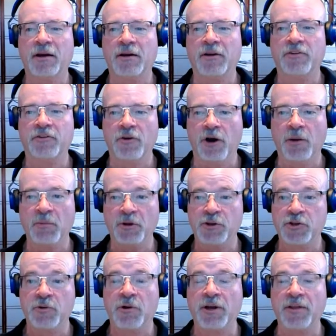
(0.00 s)
Yeah, and so I'm
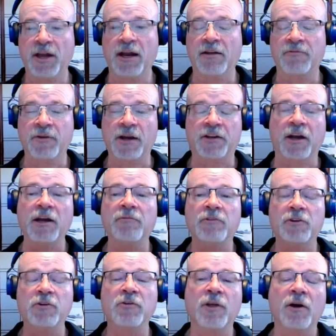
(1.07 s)
enjoying that. In fact, I even
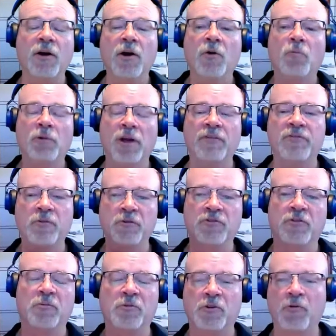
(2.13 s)
knew that when I first
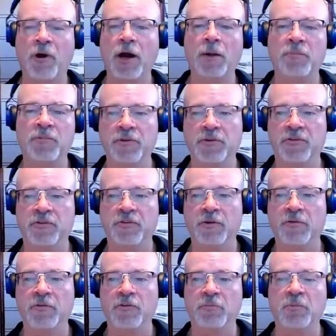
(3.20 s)
subscribed to the
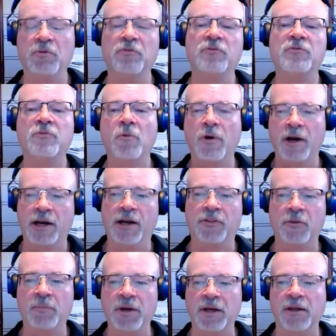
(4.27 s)
service before I got
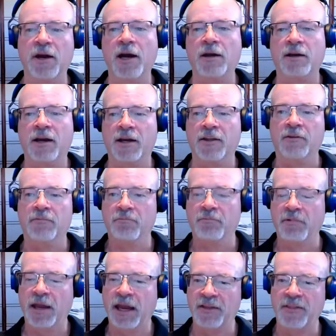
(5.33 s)
the beta, I kind of
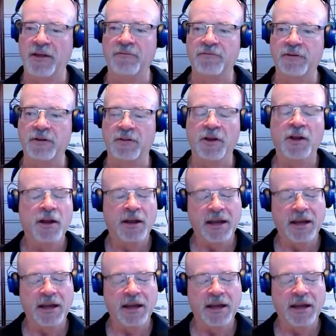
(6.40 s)
had that feeling.